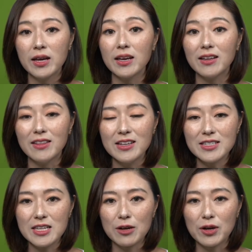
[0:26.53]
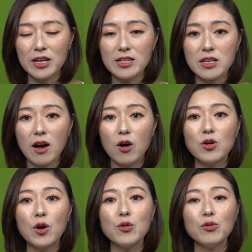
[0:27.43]
In this series, I'll
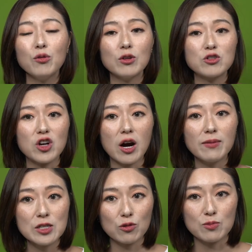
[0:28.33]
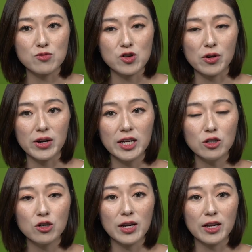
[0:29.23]
go through the JavaScript journey
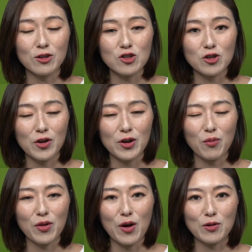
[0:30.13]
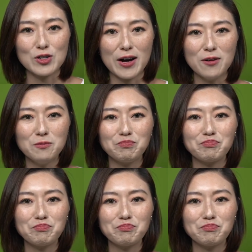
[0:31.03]
to get you started with OTel.